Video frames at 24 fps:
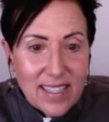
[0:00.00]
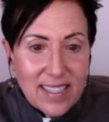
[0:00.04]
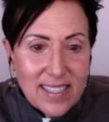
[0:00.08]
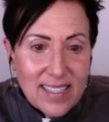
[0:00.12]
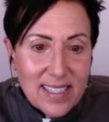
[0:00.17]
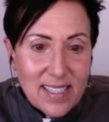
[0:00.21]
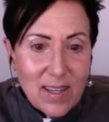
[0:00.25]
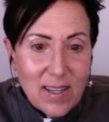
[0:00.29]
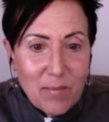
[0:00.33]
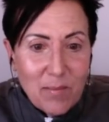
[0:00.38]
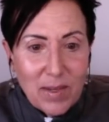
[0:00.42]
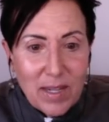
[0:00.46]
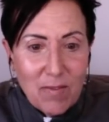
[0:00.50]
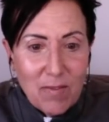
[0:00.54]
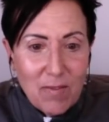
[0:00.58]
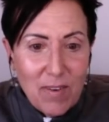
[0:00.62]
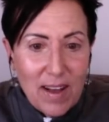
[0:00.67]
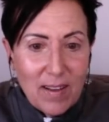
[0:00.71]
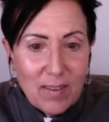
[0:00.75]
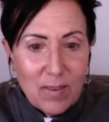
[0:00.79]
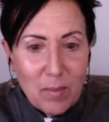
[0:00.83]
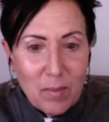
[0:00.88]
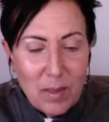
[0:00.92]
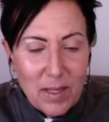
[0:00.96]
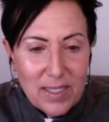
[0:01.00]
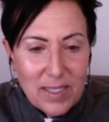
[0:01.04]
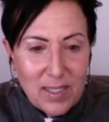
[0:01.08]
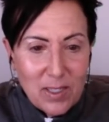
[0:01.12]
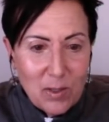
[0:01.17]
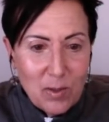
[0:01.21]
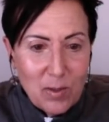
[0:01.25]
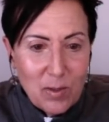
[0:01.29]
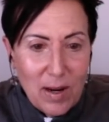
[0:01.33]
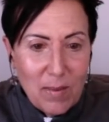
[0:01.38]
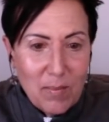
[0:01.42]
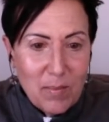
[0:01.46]
somebody found The Pleasure
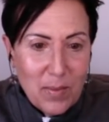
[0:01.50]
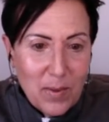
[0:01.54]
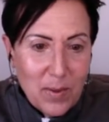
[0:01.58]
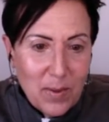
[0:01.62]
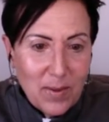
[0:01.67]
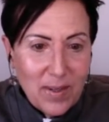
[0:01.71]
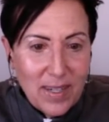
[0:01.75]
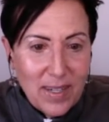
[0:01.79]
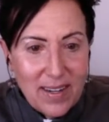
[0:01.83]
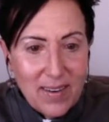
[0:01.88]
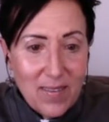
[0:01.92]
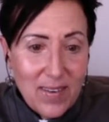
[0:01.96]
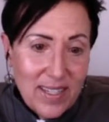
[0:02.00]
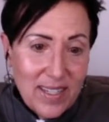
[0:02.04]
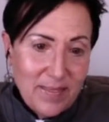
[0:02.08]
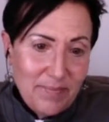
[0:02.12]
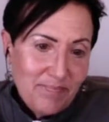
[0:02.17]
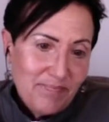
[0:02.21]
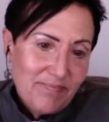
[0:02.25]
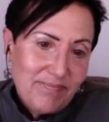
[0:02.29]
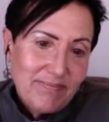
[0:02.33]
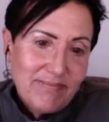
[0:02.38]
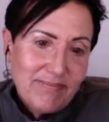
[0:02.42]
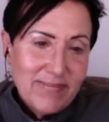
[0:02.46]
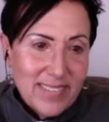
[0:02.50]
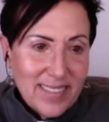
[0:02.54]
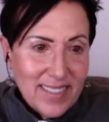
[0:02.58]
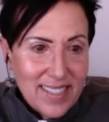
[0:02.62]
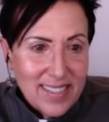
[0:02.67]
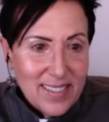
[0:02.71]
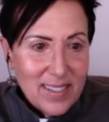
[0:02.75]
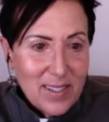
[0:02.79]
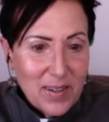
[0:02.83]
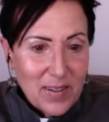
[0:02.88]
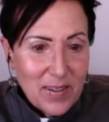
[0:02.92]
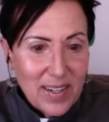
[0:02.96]
Trap boring. Well,
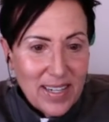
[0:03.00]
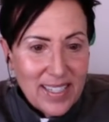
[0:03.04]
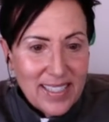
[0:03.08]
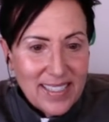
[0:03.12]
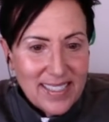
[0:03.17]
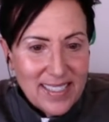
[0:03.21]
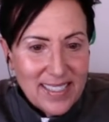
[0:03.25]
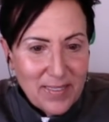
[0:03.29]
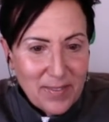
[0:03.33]
it's all right.